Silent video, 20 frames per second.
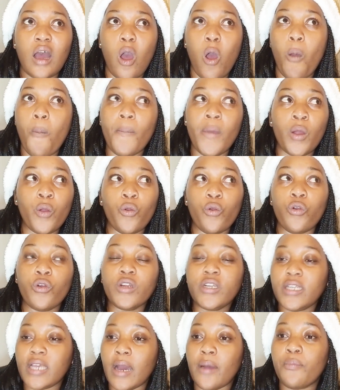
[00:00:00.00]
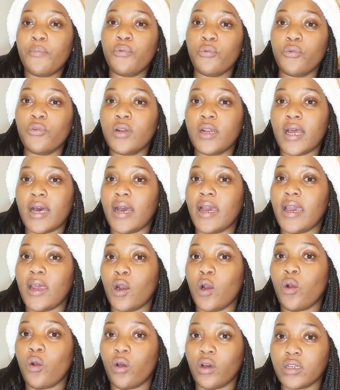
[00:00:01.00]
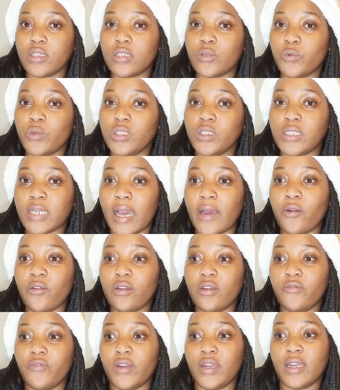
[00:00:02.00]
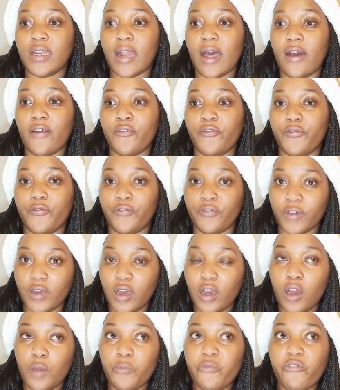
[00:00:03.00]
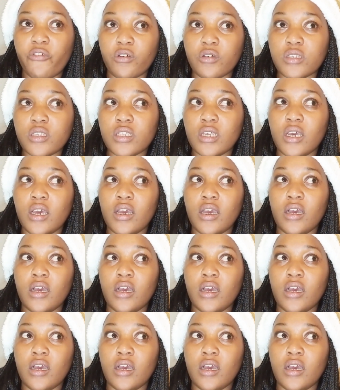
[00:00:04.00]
Or mangoni a bully a lot, which I don't even love, because